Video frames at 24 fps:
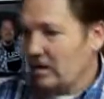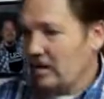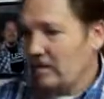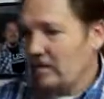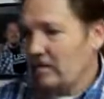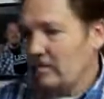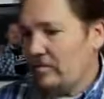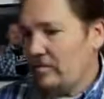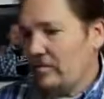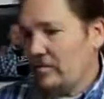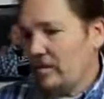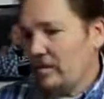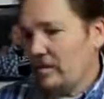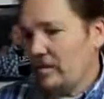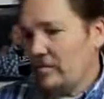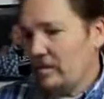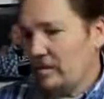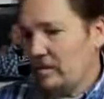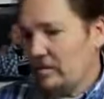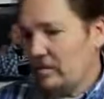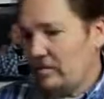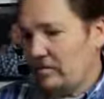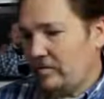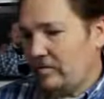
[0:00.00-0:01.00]
if I can
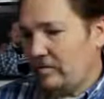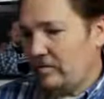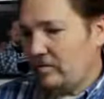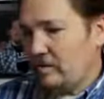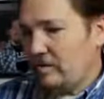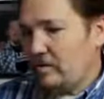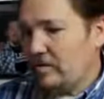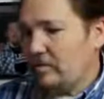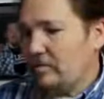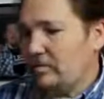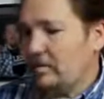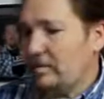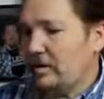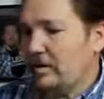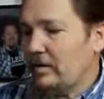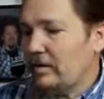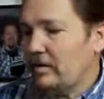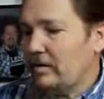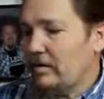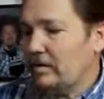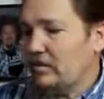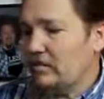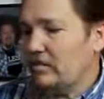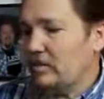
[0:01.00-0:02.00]
make the font
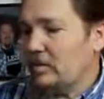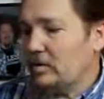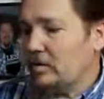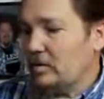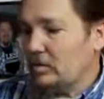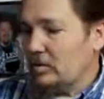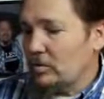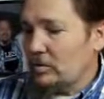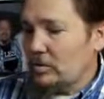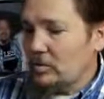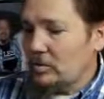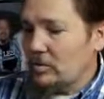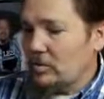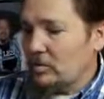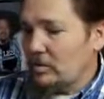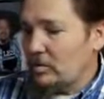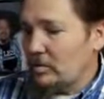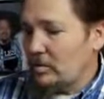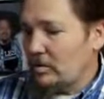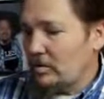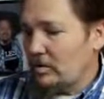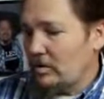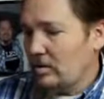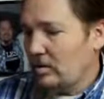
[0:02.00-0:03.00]
bigger,
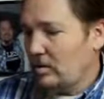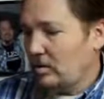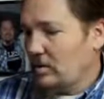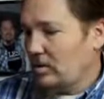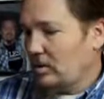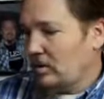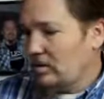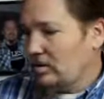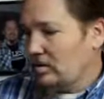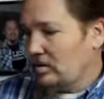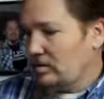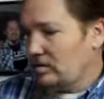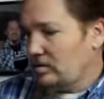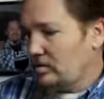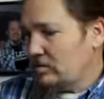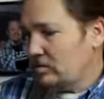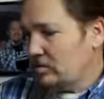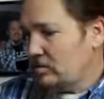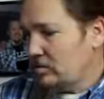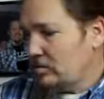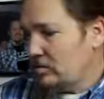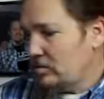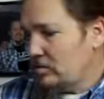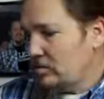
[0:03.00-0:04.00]
view,
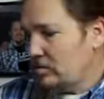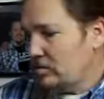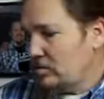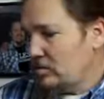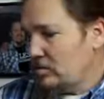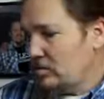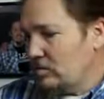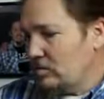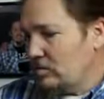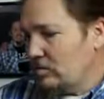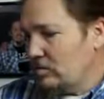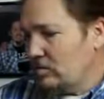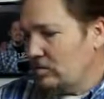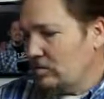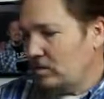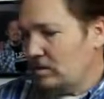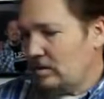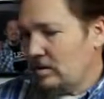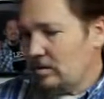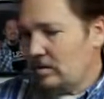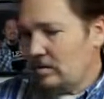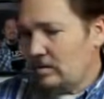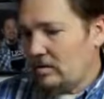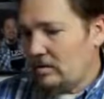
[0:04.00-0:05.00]
zoom
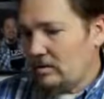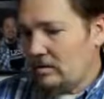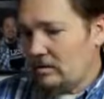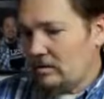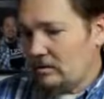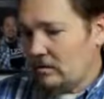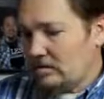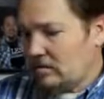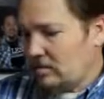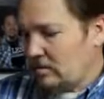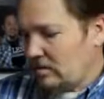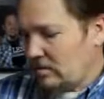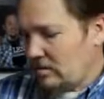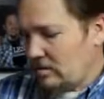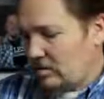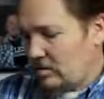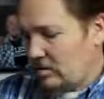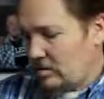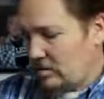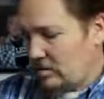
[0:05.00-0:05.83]
in. Okay,